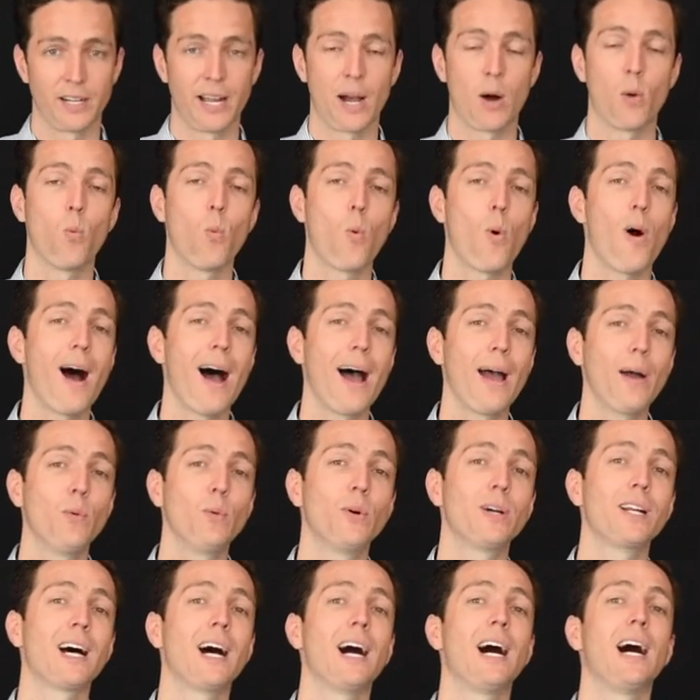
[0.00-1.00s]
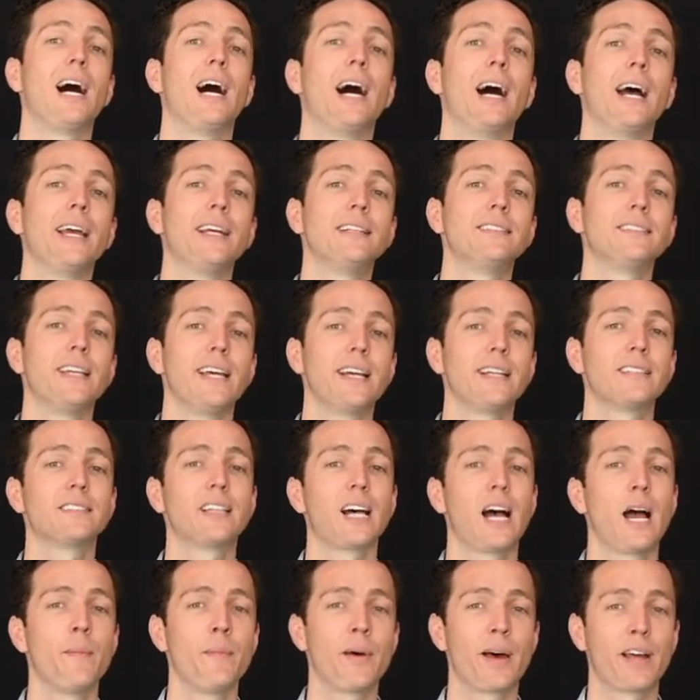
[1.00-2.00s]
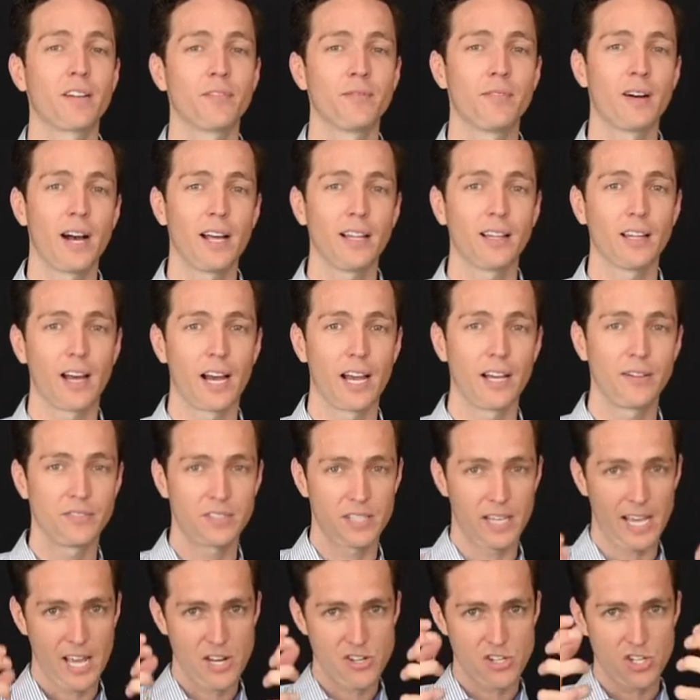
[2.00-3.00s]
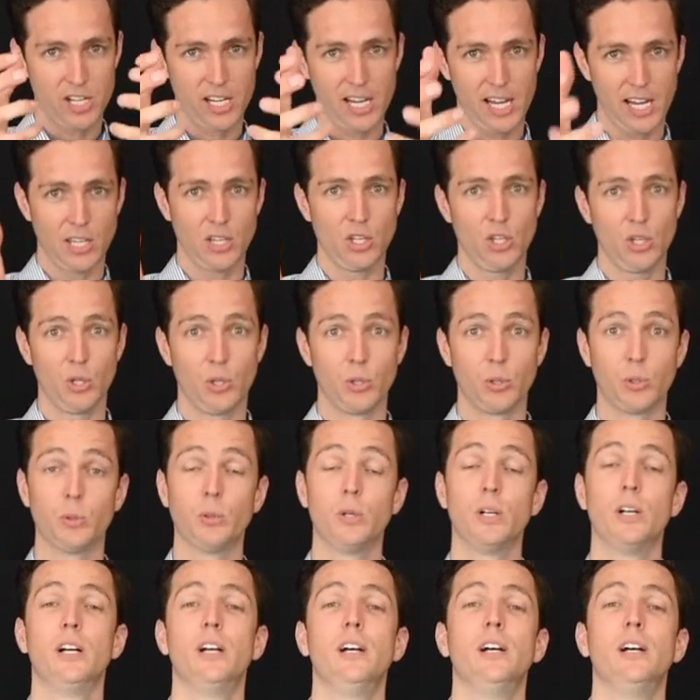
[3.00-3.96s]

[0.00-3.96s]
Now why would I take time out of my life to educate you